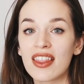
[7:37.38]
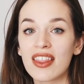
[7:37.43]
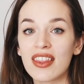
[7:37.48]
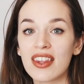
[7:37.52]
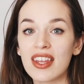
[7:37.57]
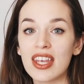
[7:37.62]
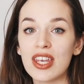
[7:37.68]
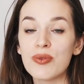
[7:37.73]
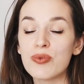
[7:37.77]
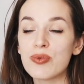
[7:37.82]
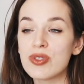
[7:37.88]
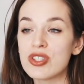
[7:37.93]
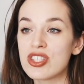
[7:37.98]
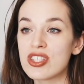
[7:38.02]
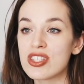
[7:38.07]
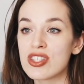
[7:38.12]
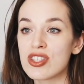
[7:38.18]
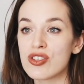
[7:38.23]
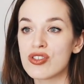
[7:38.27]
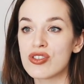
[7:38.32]
he was
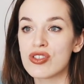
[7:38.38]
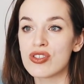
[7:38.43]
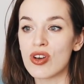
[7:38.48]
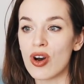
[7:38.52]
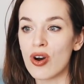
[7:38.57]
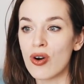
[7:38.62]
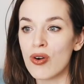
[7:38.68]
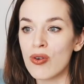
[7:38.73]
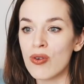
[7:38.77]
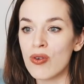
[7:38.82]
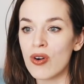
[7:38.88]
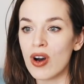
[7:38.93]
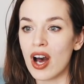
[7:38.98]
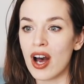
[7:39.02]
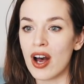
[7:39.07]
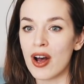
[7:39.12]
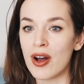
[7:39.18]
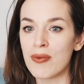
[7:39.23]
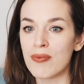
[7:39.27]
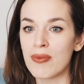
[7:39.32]
just so
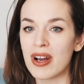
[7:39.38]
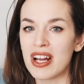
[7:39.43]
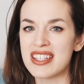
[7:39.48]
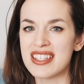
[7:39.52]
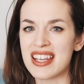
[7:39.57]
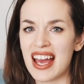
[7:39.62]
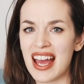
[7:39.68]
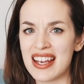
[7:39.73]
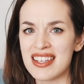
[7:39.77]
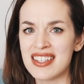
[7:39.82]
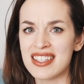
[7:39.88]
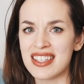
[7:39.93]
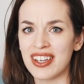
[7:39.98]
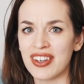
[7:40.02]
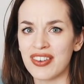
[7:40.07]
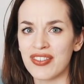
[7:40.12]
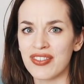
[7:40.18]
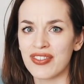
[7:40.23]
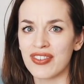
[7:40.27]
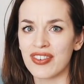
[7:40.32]

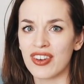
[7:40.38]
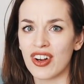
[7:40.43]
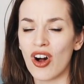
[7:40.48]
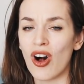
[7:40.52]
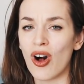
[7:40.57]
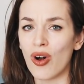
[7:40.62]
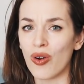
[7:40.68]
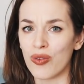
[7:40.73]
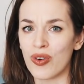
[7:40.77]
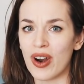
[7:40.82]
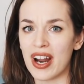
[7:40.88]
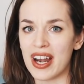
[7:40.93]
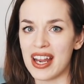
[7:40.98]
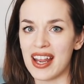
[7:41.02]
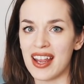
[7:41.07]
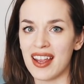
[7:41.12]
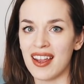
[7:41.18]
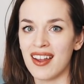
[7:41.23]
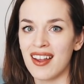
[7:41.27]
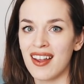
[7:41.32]
attentive
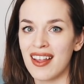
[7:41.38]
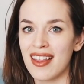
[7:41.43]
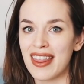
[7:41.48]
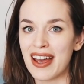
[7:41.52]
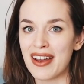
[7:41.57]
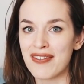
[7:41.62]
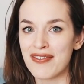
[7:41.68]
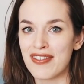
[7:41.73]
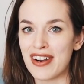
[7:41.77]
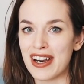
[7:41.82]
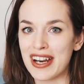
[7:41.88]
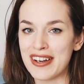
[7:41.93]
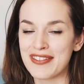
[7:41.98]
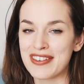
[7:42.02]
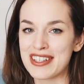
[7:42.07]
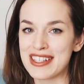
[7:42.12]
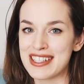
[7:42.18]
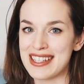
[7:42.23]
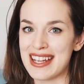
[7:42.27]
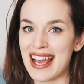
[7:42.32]
already that very
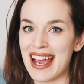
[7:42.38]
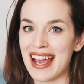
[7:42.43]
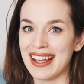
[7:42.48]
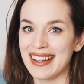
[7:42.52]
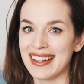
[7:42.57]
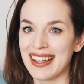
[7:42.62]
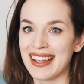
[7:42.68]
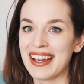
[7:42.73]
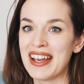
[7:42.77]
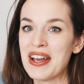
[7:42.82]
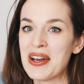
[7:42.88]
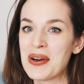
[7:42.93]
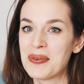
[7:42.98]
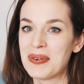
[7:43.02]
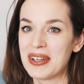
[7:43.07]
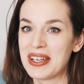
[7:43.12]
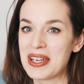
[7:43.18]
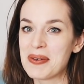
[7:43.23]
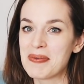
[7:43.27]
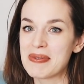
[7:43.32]
first day. Like
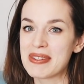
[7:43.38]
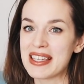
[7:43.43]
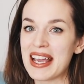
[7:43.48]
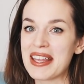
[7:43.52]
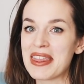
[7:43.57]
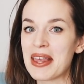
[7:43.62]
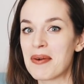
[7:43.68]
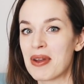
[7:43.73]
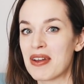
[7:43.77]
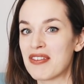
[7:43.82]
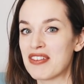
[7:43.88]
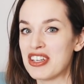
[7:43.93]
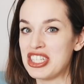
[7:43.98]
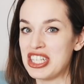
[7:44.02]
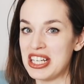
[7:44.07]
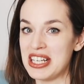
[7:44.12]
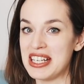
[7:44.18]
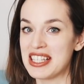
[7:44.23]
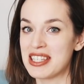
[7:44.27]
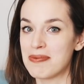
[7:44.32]
we keep saying that we have a
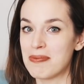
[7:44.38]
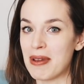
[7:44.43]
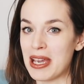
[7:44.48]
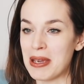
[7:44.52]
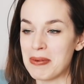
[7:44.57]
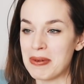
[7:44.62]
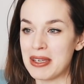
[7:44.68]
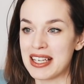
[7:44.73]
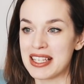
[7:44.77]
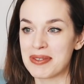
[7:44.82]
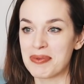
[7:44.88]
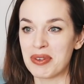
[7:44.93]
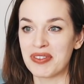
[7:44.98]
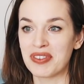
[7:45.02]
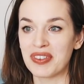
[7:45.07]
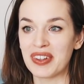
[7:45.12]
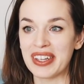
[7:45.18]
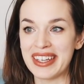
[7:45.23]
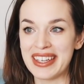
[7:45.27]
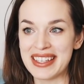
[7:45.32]
genius baby because we
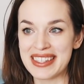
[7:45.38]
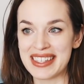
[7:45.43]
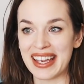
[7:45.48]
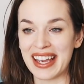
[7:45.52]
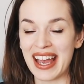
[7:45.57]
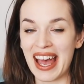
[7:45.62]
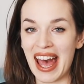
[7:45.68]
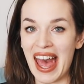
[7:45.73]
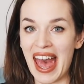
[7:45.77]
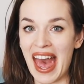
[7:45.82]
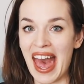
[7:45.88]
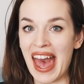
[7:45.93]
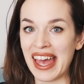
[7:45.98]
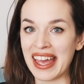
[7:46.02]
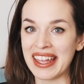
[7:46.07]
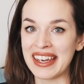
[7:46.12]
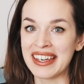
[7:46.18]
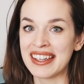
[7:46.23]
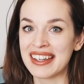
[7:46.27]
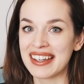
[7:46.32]
feel like he's like
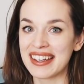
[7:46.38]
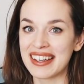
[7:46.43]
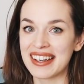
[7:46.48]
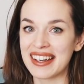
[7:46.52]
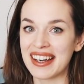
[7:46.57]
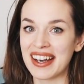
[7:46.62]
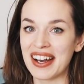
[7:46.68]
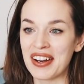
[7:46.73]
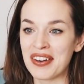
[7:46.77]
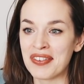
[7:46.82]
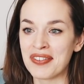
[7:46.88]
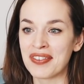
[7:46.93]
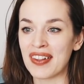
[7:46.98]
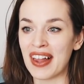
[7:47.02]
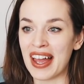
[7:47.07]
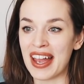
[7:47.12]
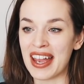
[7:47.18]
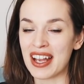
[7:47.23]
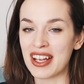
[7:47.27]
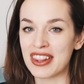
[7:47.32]
ahead of
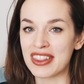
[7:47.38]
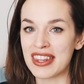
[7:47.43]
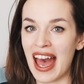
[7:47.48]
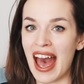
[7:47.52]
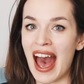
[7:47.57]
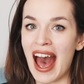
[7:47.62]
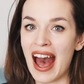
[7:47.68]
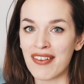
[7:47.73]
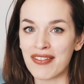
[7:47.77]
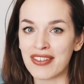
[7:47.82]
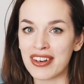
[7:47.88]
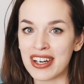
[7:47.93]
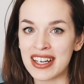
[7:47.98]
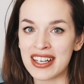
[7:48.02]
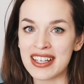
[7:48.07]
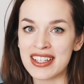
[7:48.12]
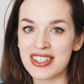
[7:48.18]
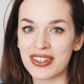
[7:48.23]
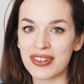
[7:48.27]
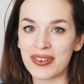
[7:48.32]
like the
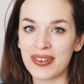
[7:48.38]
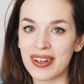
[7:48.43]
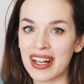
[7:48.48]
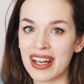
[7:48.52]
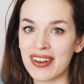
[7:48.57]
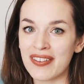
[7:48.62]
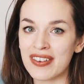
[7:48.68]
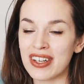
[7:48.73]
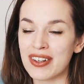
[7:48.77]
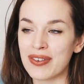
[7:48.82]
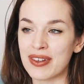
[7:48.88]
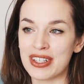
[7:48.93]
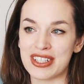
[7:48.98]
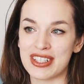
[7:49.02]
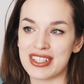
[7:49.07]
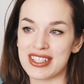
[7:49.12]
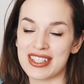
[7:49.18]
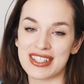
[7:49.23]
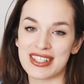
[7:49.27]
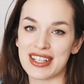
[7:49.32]
average or whatever, which
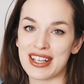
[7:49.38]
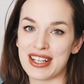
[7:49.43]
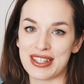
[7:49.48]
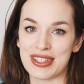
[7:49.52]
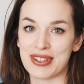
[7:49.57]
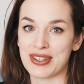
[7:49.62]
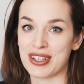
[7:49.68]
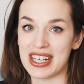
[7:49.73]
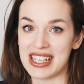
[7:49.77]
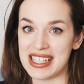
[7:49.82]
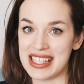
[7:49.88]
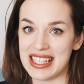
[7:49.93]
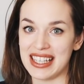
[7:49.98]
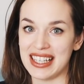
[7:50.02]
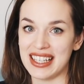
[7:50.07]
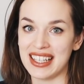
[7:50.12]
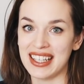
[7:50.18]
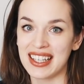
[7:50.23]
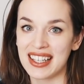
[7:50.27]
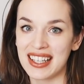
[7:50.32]
is just, it's
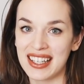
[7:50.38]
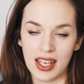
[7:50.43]
crazy.